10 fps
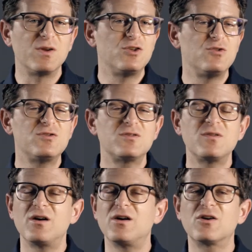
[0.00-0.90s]
used
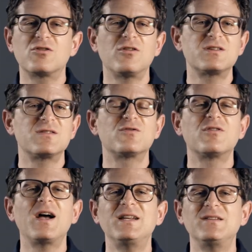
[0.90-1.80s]
across a
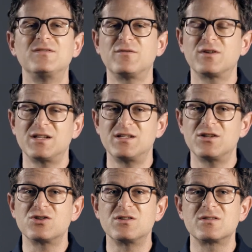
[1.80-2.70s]
variety of different
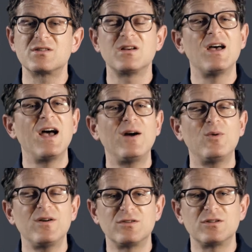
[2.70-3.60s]
conditions.
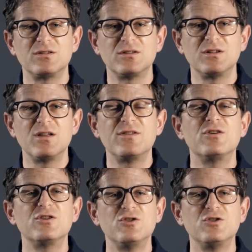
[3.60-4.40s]
However, they're